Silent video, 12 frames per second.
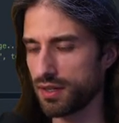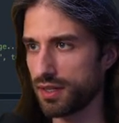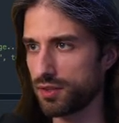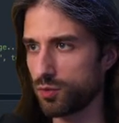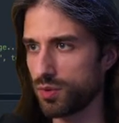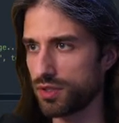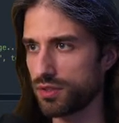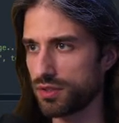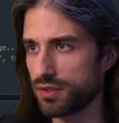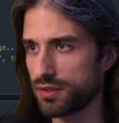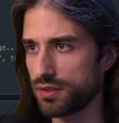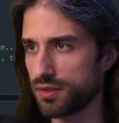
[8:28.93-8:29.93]
at what's
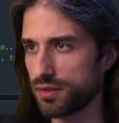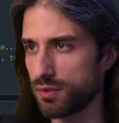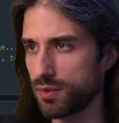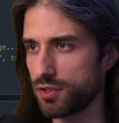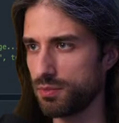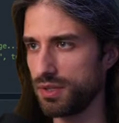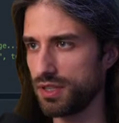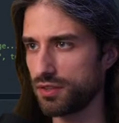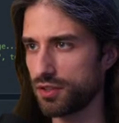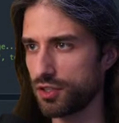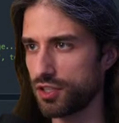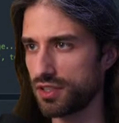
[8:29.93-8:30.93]
being
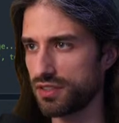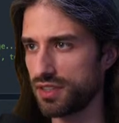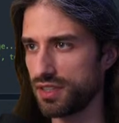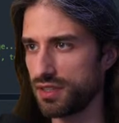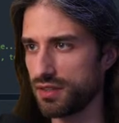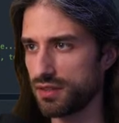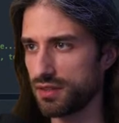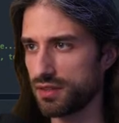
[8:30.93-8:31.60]
suggested.